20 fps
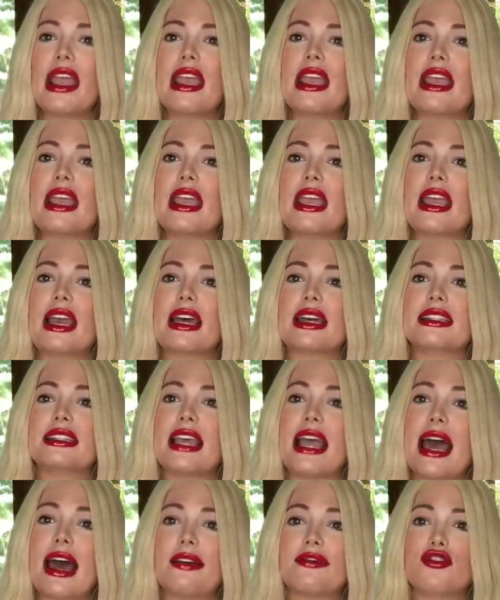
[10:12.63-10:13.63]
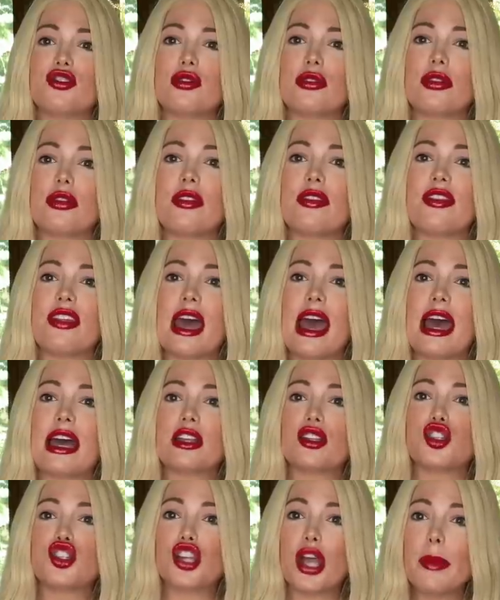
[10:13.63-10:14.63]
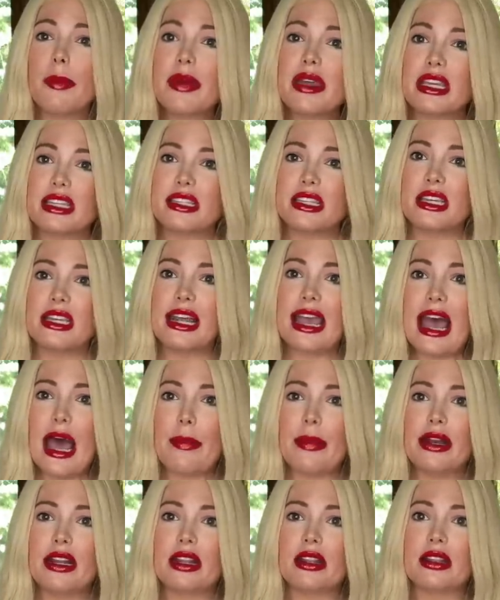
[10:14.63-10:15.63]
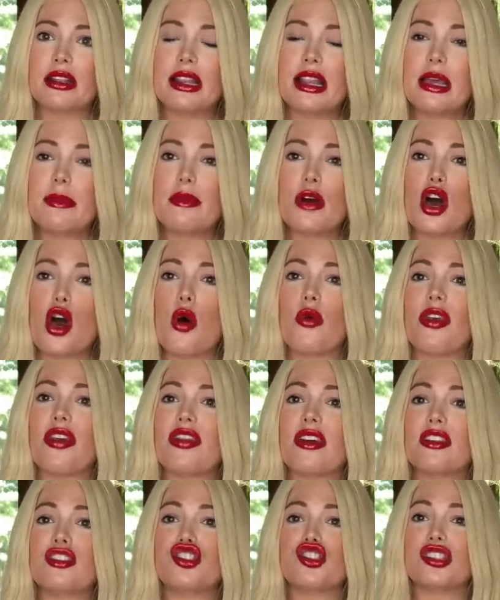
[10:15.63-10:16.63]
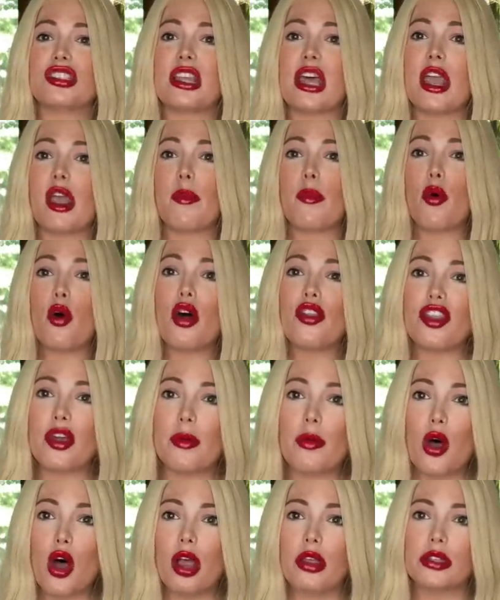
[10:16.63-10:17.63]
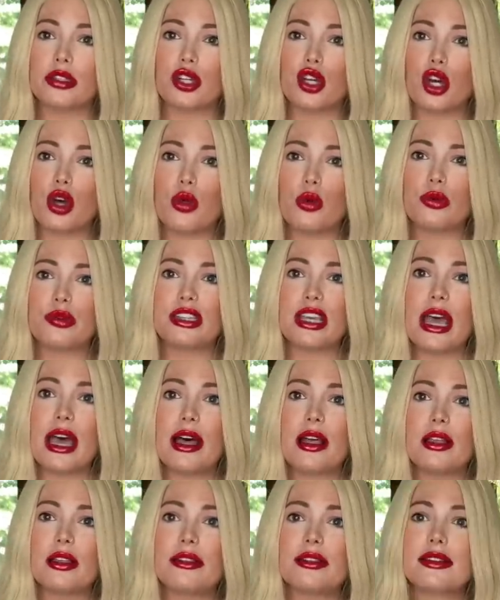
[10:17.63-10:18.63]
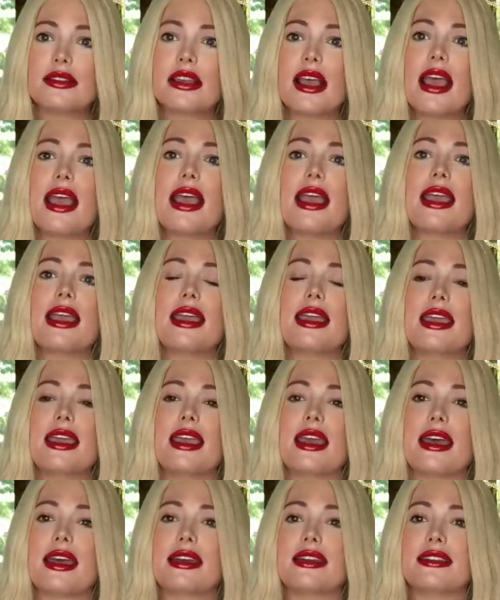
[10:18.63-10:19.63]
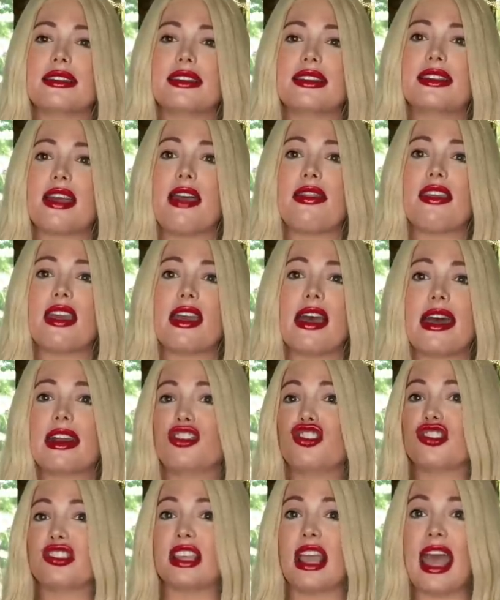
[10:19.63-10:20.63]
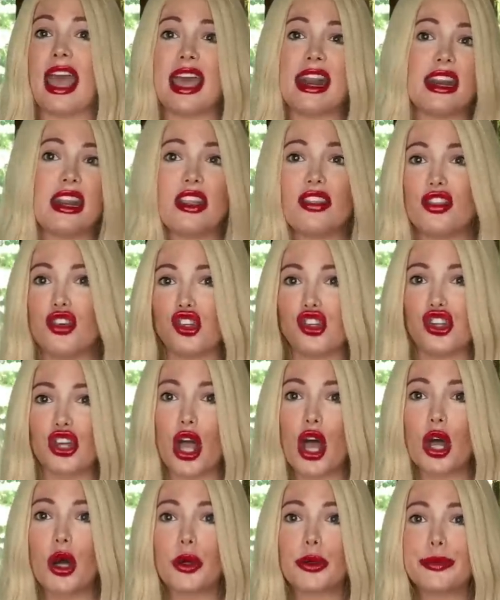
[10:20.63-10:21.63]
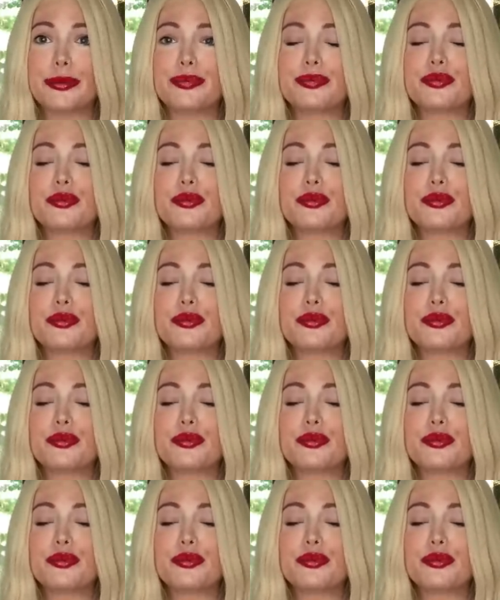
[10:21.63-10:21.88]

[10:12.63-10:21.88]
And after that jumping scene happened in the limo, that they just like put them all into hotels, and then they kind of just ended the show.